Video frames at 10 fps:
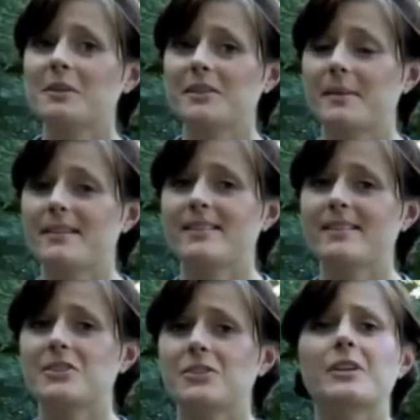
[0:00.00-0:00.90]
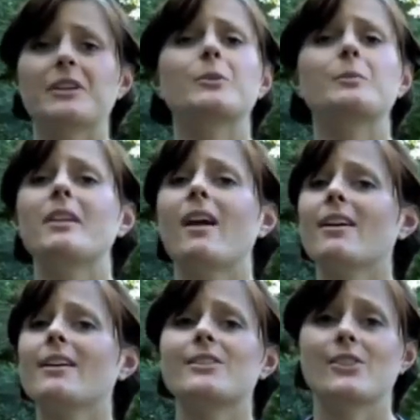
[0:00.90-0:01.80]
asbestos industry loomed
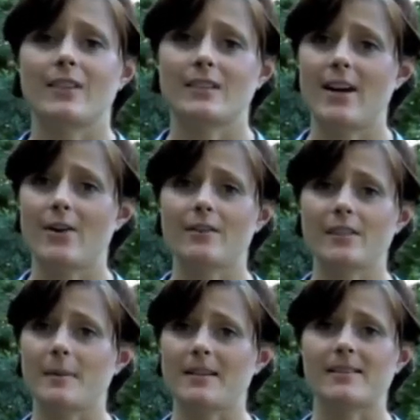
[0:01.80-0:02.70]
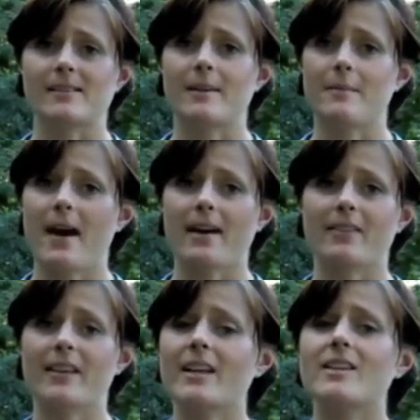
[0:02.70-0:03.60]
large in the town of Asbestos, Quebec at the
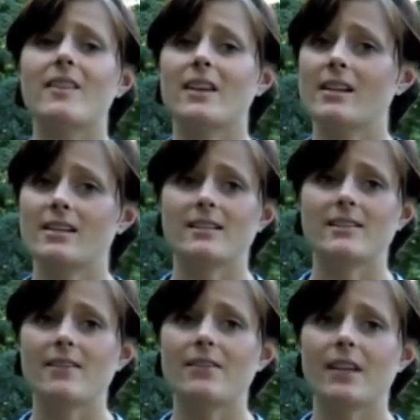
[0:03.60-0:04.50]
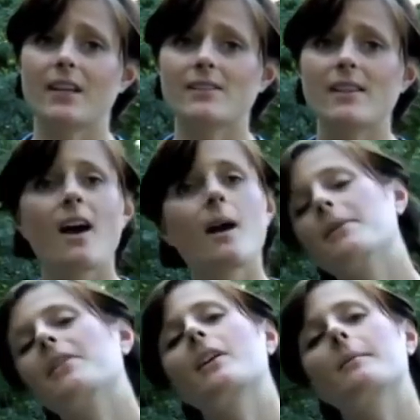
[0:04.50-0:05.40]
end of the nineteen seventies. But the
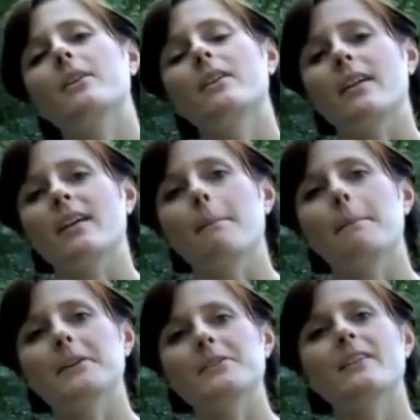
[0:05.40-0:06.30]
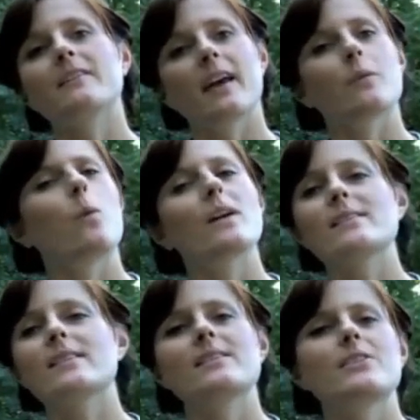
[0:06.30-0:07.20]
community, built on land once
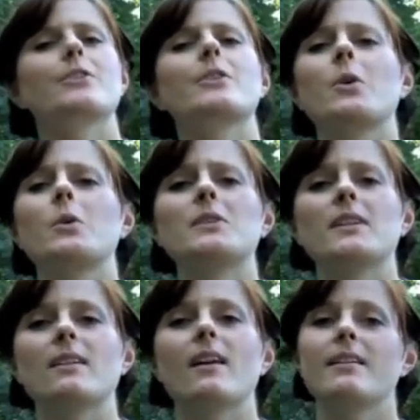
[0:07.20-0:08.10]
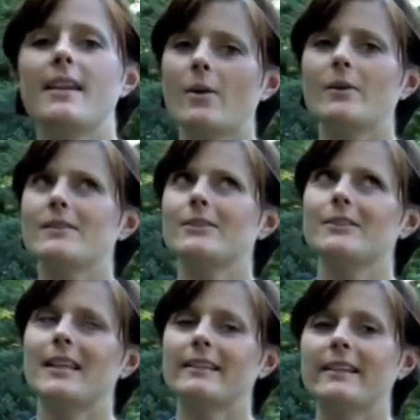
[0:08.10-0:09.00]
considered golden, now considered
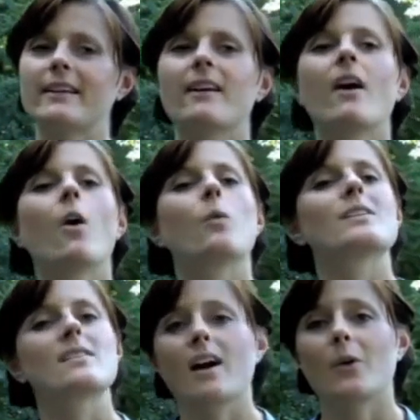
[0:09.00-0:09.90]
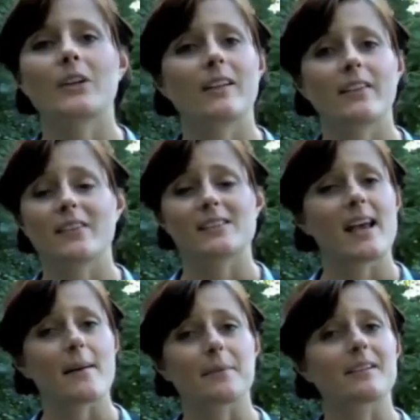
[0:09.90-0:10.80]
deadly, was not going to let this
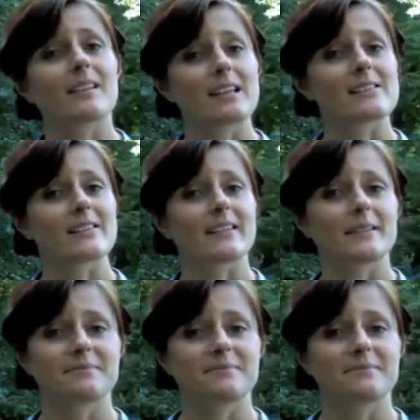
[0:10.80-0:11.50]
happen easily.